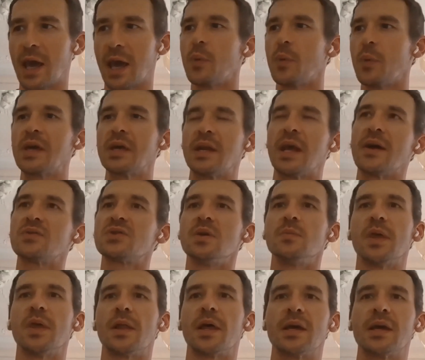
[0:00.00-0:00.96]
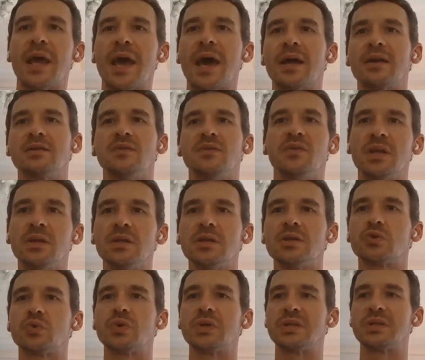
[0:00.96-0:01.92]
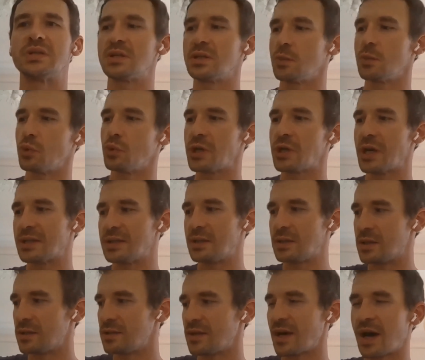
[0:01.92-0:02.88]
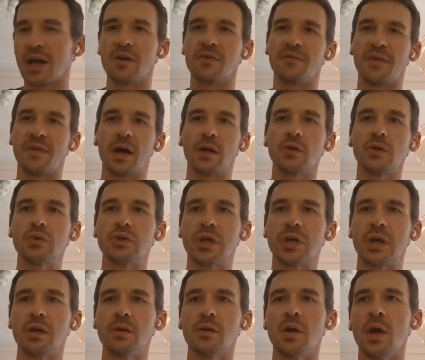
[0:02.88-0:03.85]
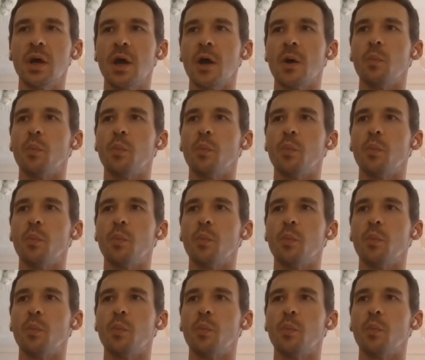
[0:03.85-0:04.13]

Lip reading: we can have something like an additive industry system, which has this entire value chain.